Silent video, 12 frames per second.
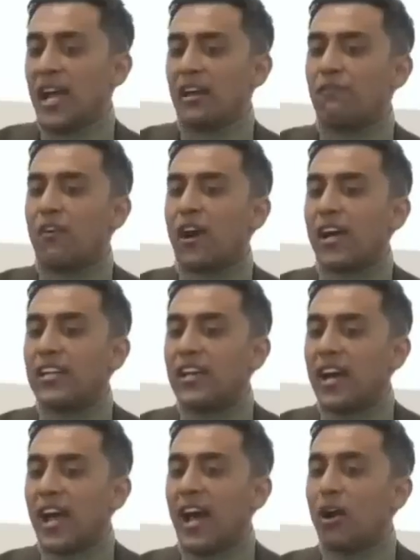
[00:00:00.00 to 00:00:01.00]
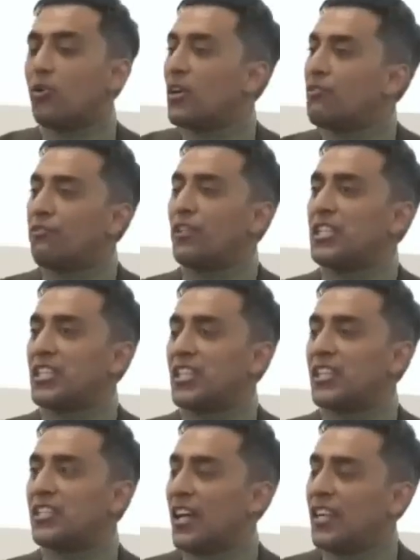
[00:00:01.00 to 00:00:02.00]
and find how
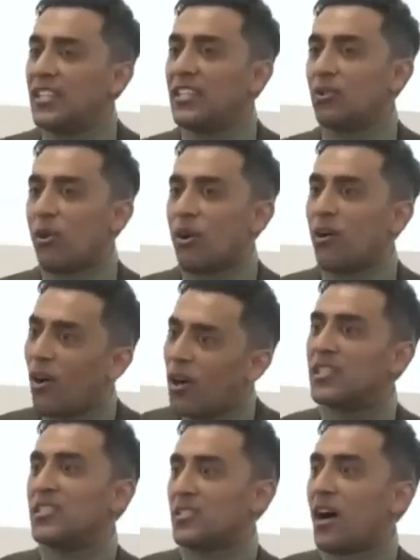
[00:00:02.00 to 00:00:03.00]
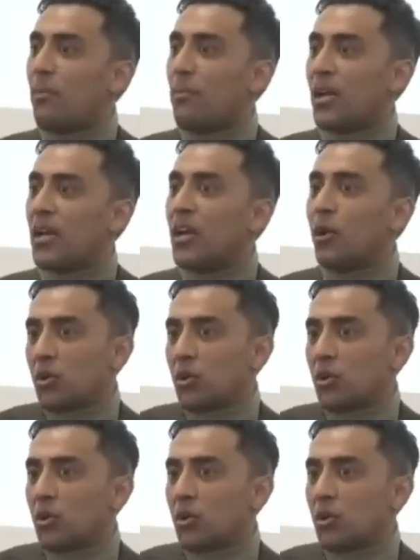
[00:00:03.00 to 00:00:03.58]
conflicting the hadith are on this topic,